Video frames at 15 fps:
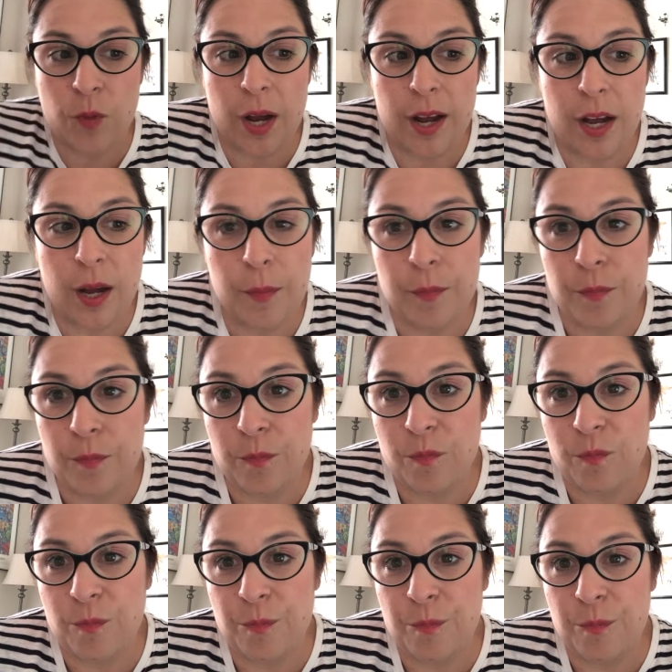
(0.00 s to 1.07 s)

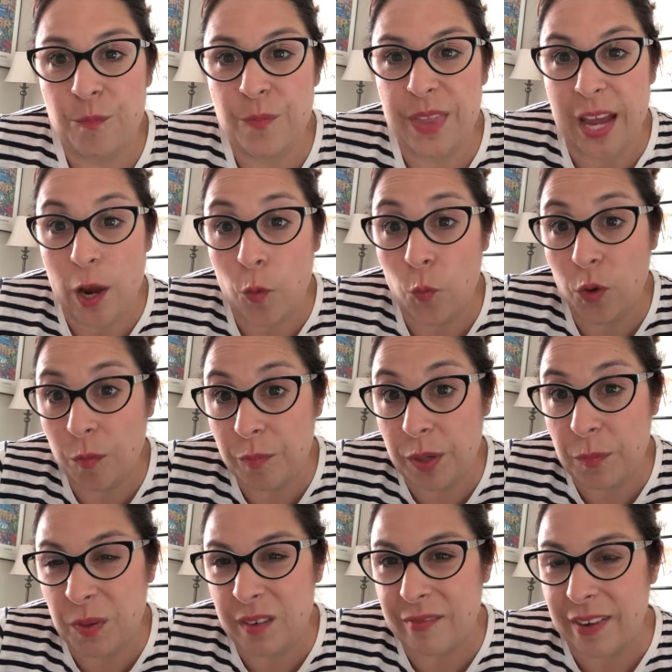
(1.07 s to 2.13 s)
that will
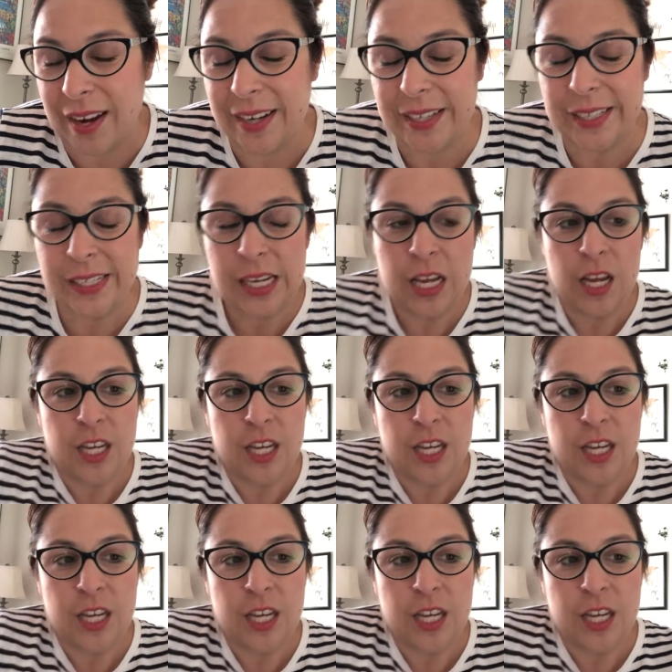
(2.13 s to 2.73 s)
be provided